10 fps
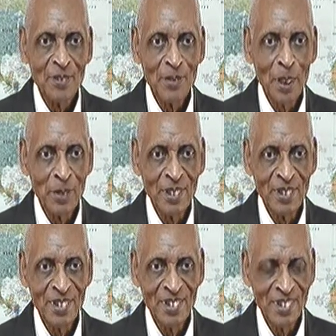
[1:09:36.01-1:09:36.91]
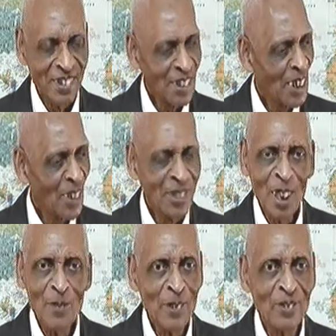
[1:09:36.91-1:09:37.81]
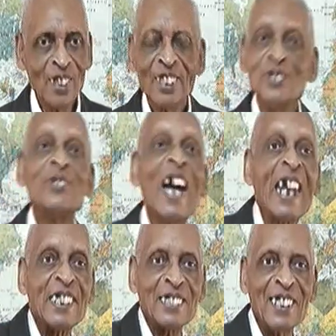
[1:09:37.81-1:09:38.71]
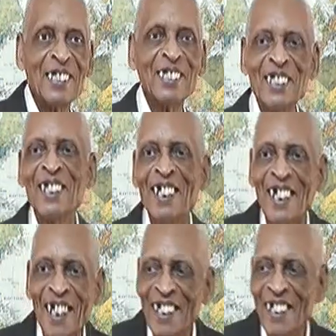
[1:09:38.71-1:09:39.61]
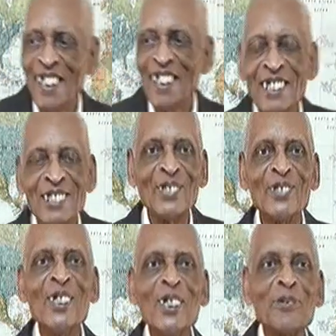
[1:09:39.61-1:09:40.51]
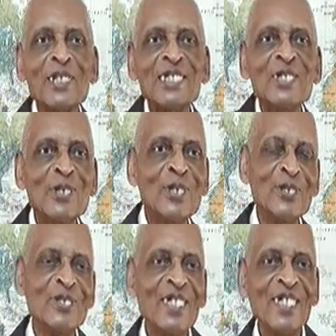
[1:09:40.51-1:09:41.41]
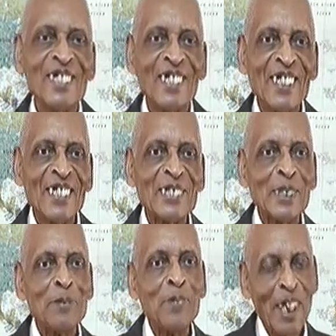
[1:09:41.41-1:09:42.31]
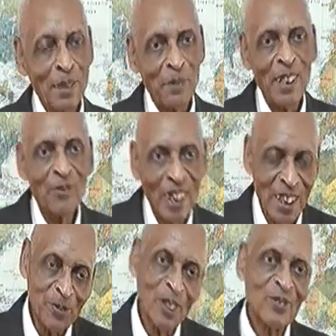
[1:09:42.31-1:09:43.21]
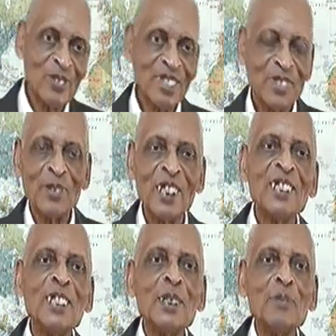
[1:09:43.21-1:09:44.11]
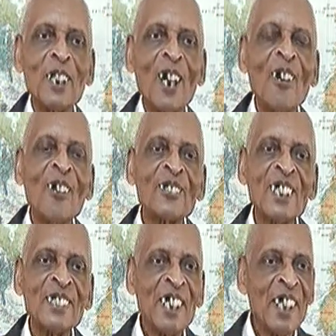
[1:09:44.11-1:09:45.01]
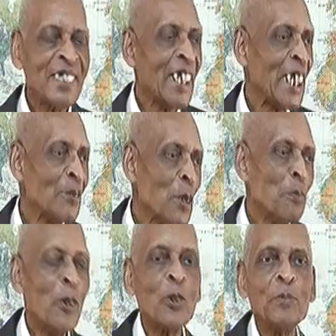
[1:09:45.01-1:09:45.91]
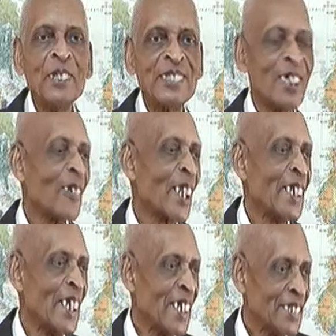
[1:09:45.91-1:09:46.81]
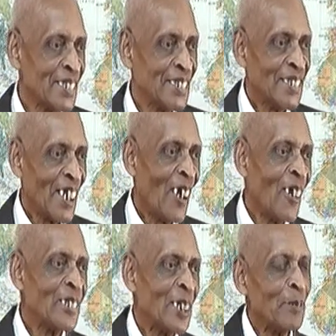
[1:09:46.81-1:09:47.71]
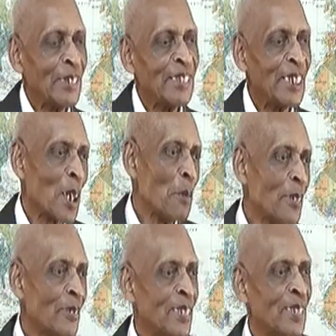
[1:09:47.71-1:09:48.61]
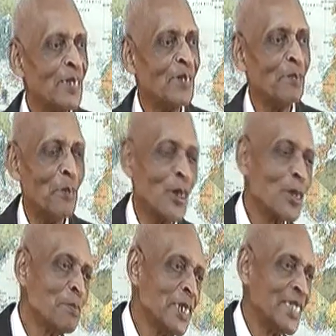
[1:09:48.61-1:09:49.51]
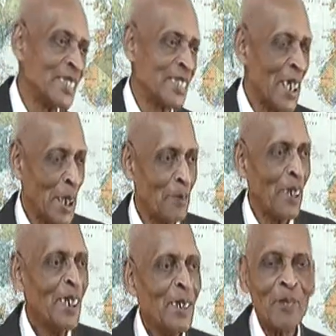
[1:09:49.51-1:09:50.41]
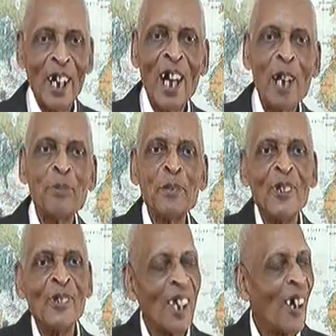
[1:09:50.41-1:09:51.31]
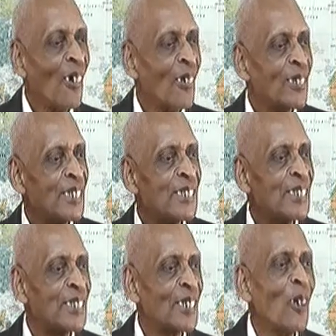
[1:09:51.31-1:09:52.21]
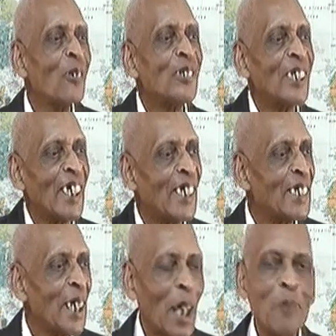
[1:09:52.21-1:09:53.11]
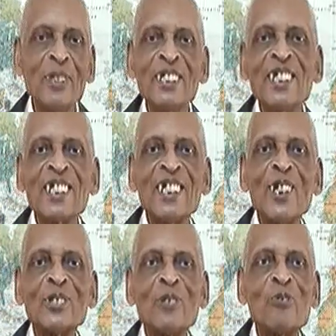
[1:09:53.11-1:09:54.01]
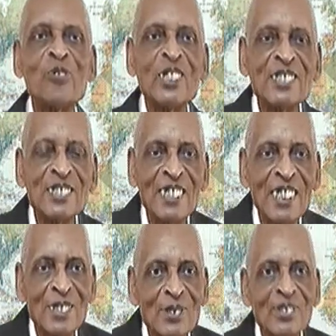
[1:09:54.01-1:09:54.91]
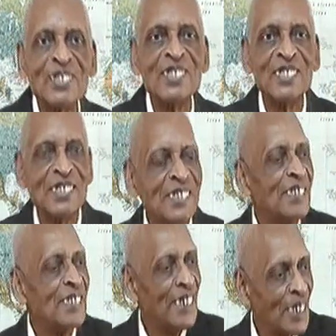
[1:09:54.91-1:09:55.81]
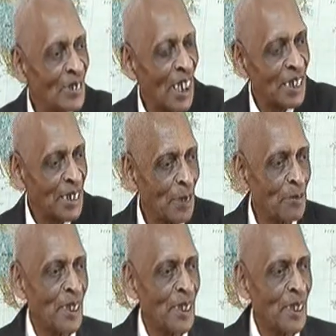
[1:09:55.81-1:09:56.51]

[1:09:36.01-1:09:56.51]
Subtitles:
That's all y'all want. You got it. So what do you do? We had to pay for it, had to work for it. But all that land down in Myrtle Beach, South Carolina, all that, when they said, come over in Myrtle Beach time. But our people own all this coastline. I mean, they can have the fishing industry and this and that, whole lot of stuff.